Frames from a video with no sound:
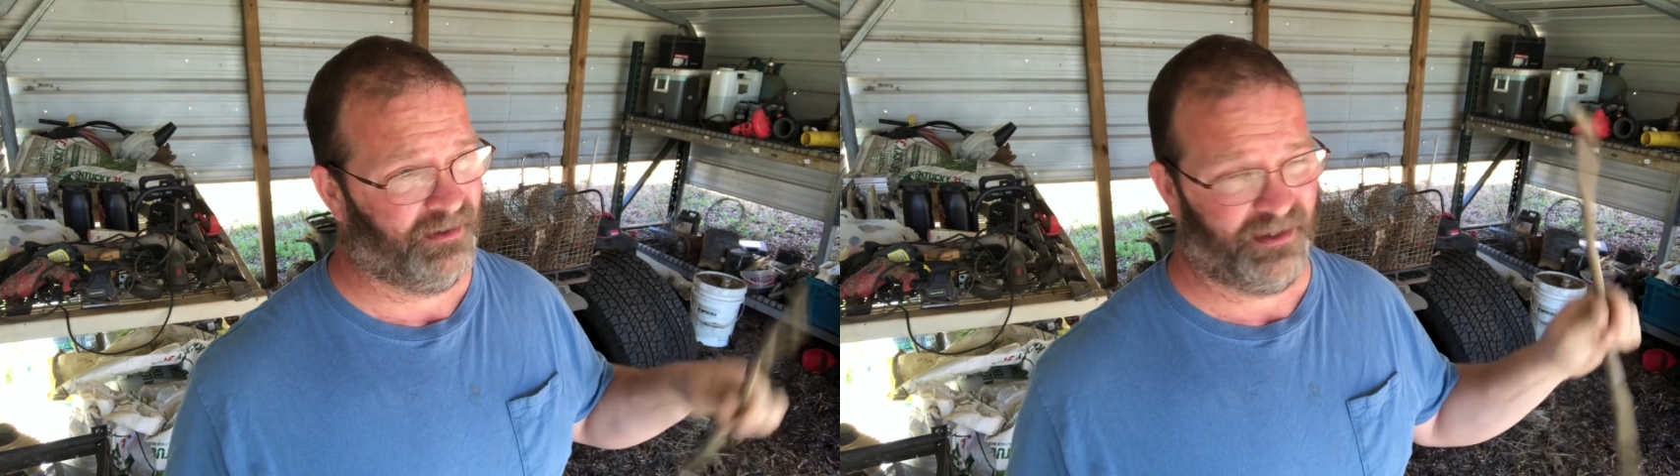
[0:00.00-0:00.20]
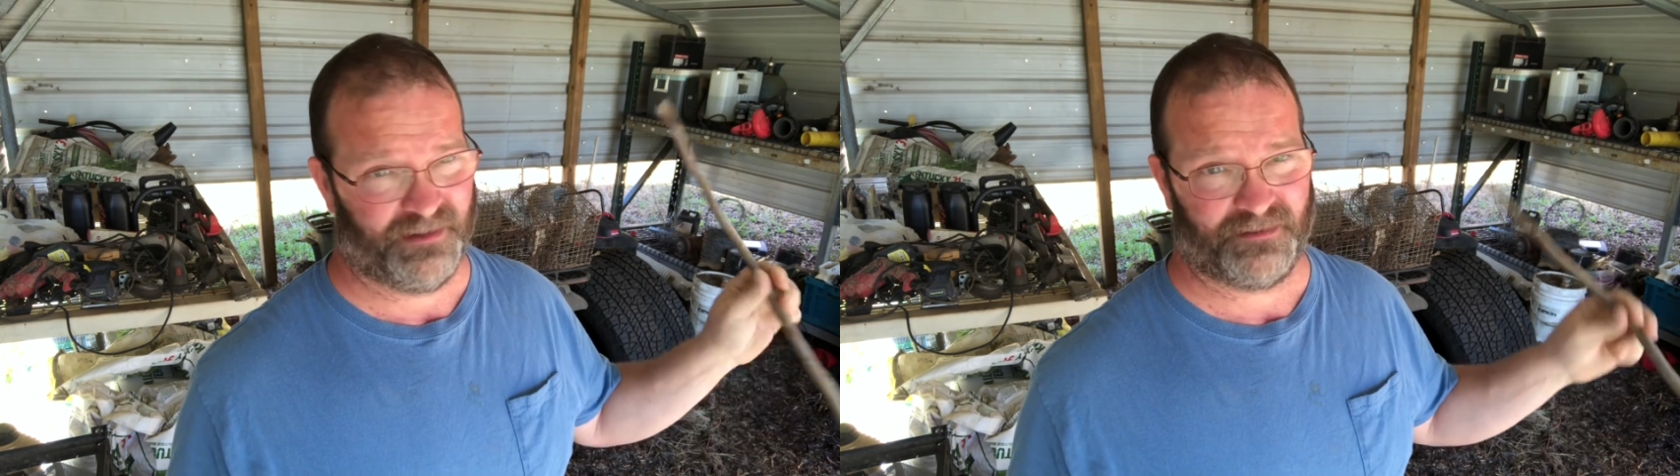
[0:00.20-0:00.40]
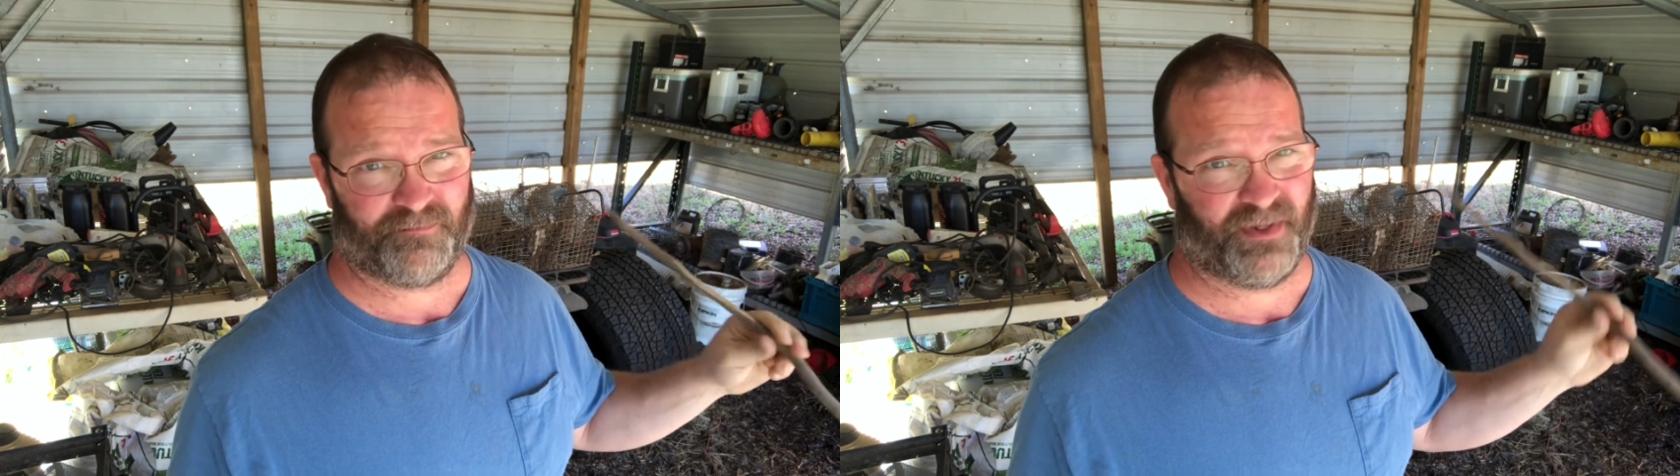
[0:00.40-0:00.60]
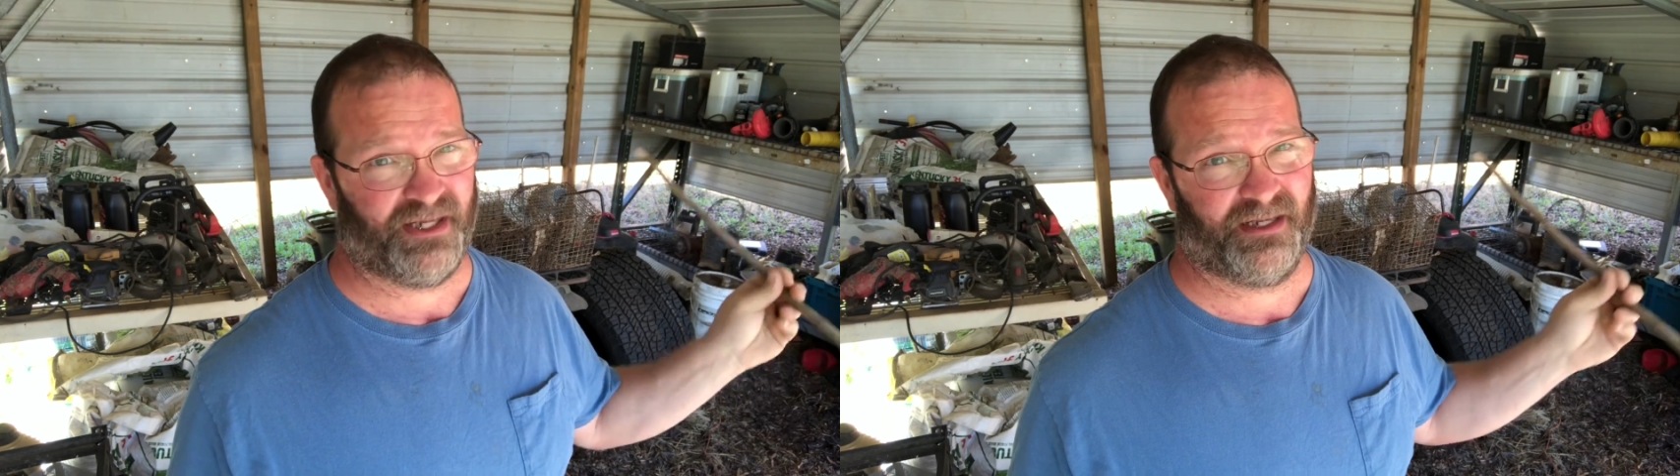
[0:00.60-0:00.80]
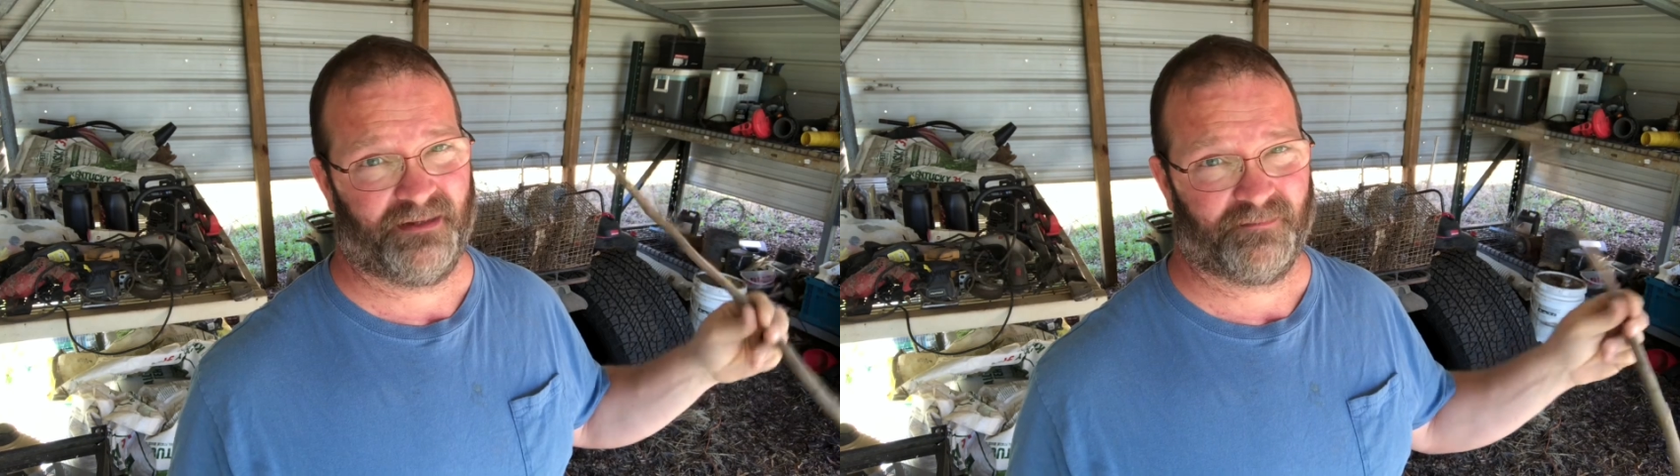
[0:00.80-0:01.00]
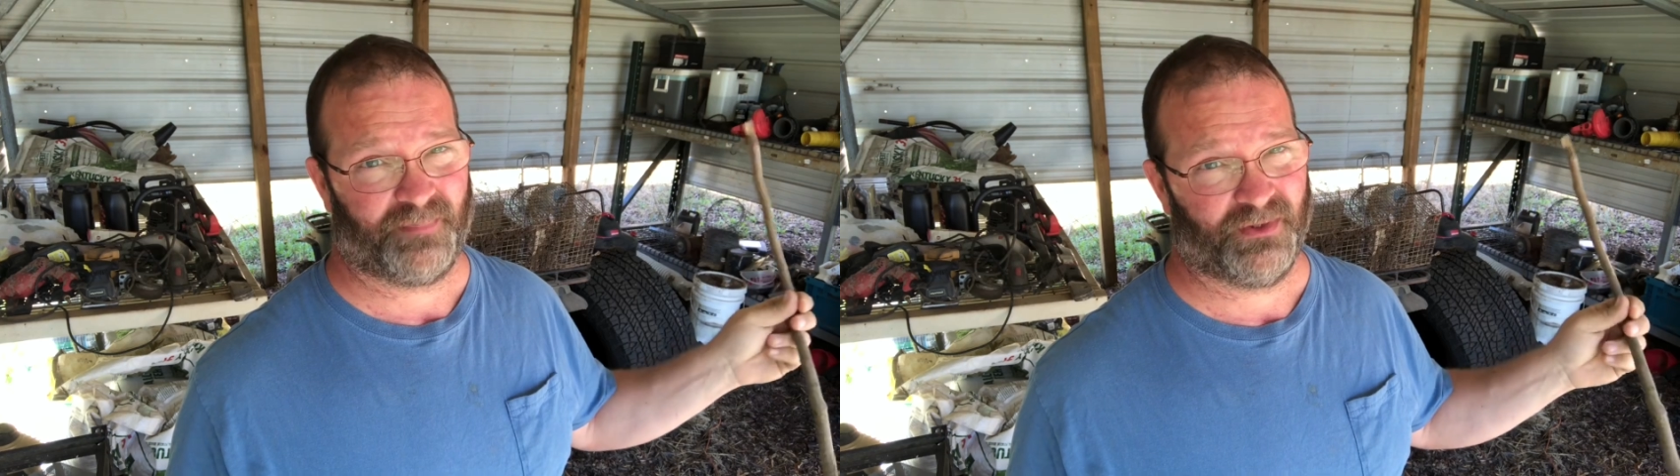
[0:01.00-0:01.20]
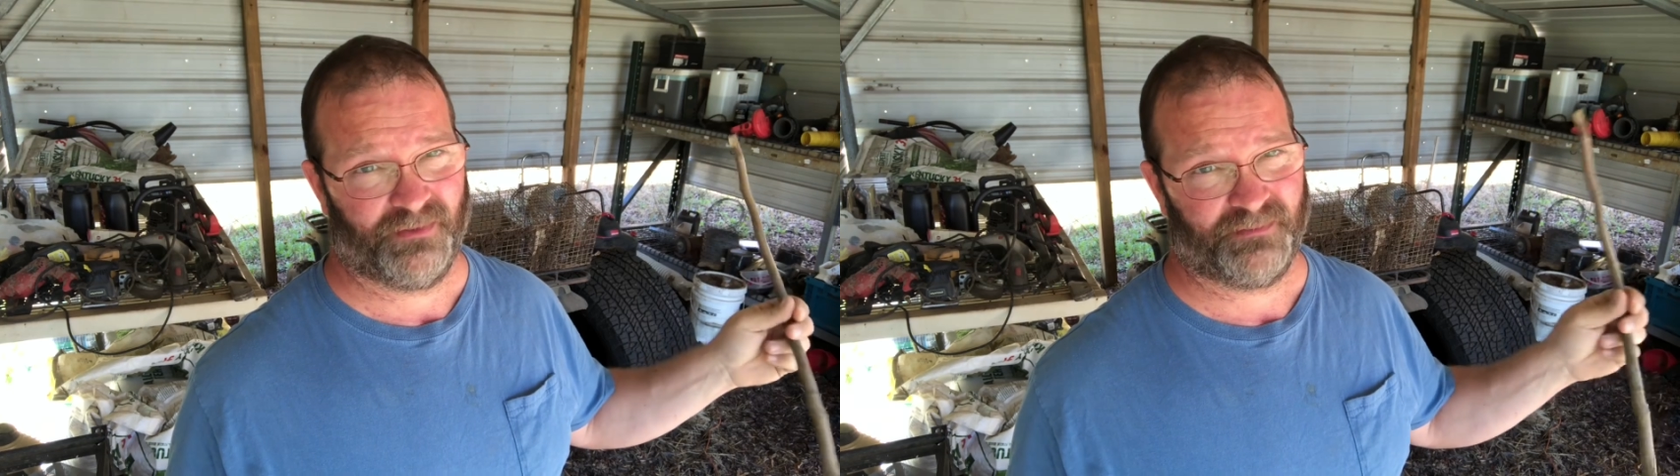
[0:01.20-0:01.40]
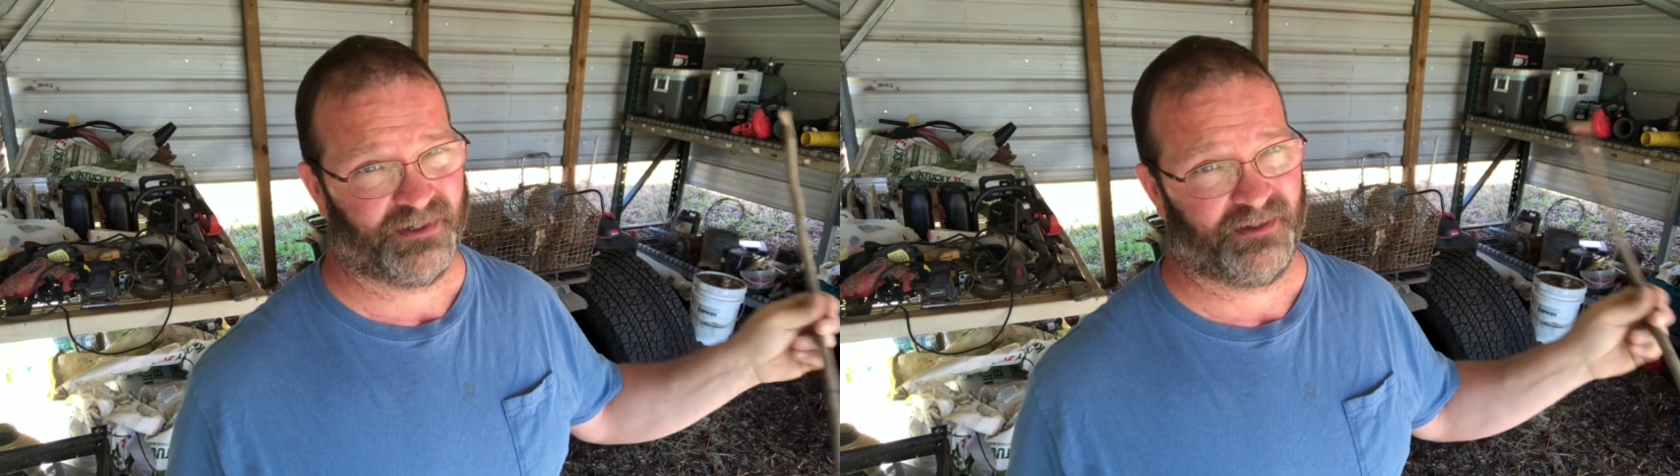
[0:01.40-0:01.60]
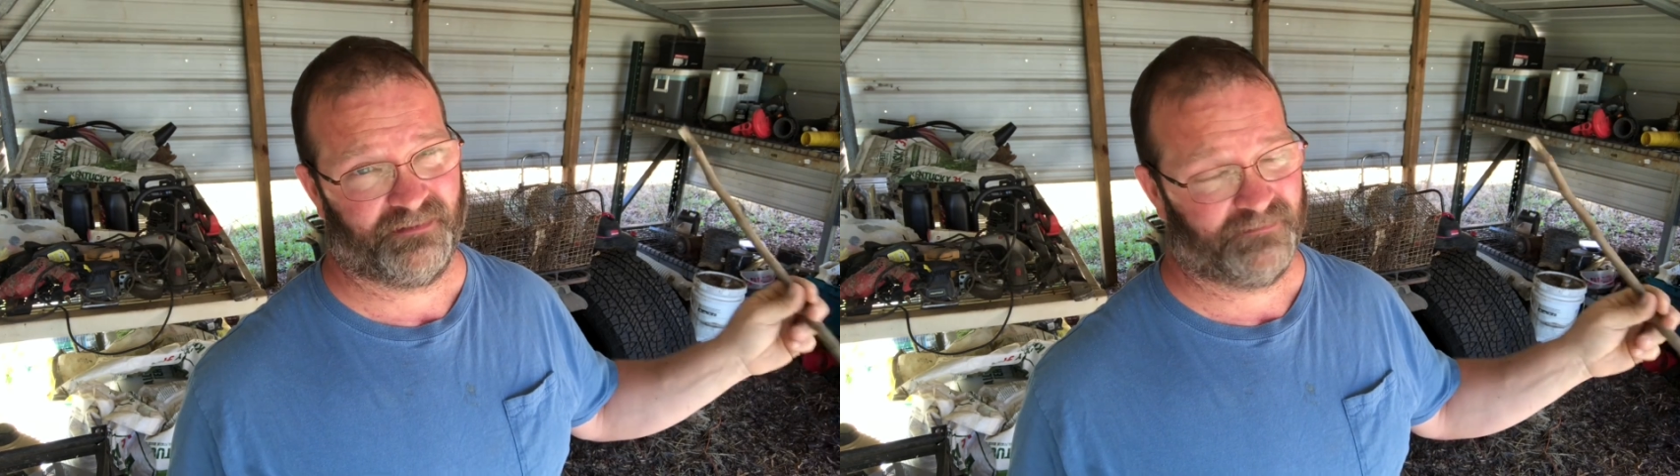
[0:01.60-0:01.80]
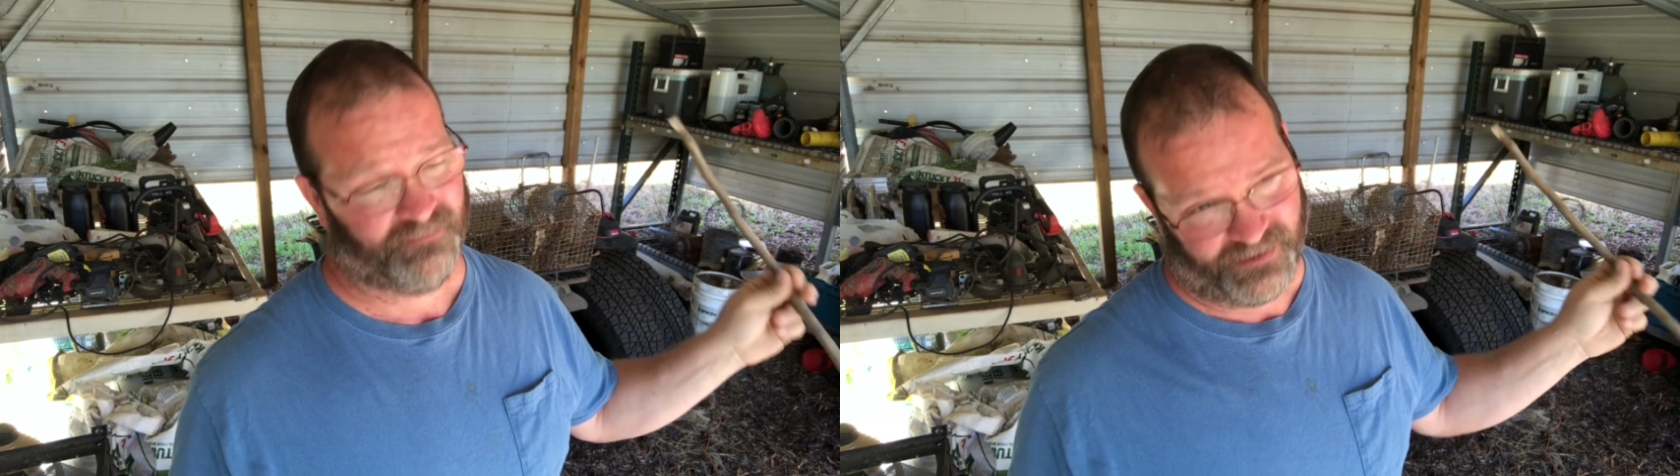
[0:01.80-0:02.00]
he's peed and pooped
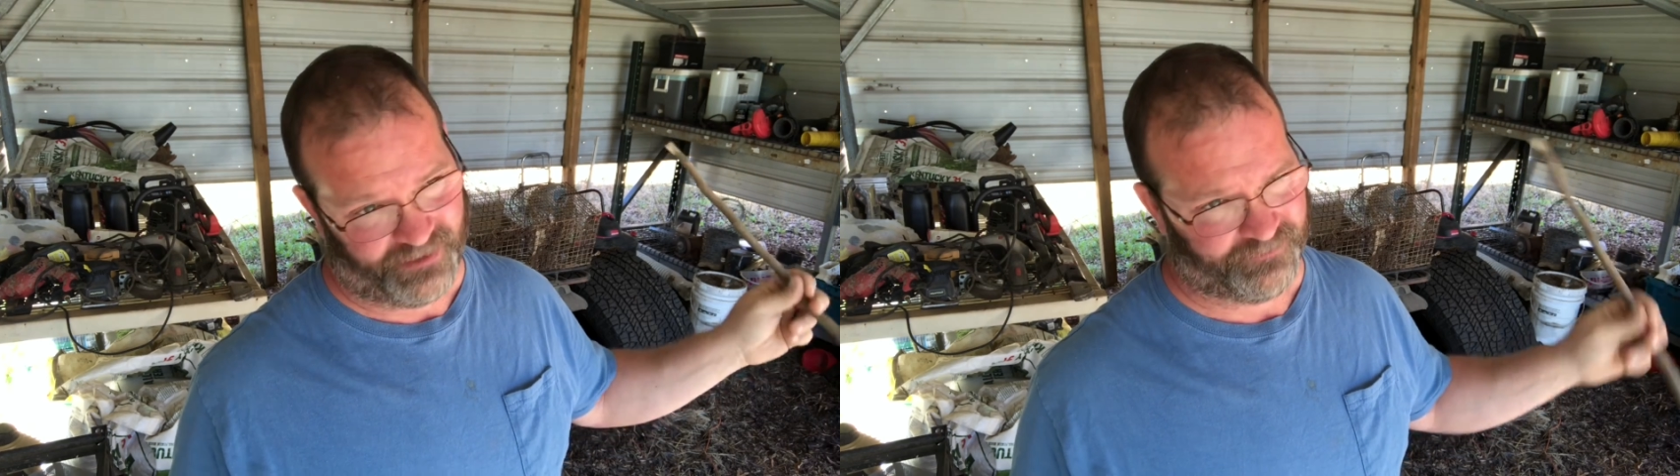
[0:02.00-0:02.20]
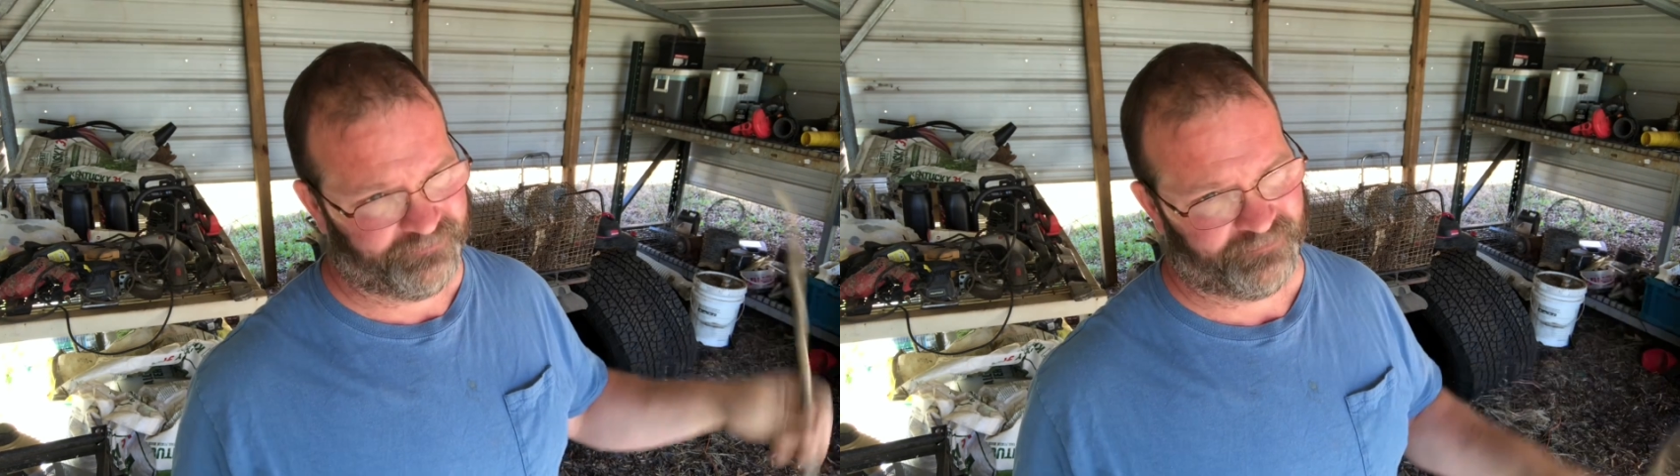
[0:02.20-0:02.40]
and, you know,